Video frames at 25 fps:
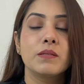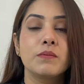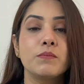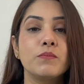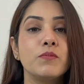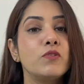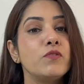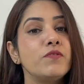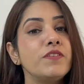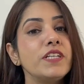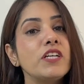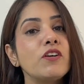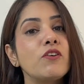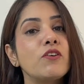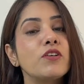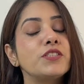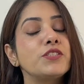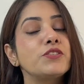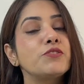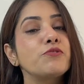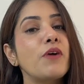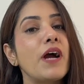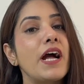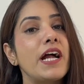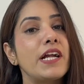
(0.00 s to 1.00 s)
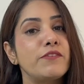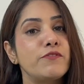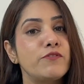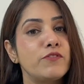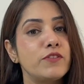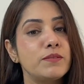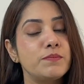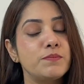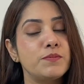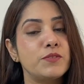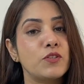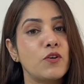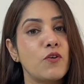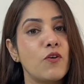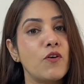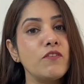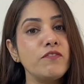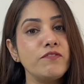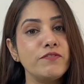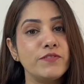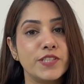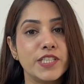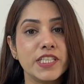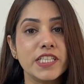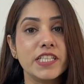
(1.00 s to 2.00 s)
Moving on to adverbs of
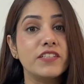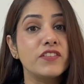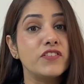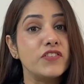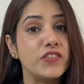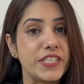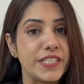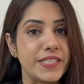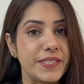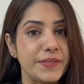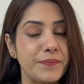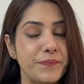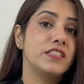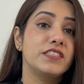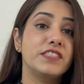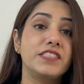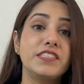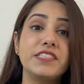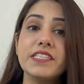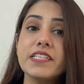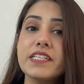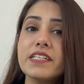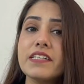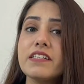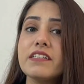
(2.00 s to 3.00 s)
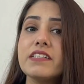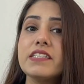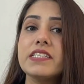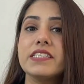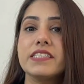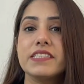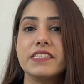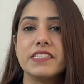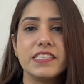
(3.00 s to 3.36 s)
degree.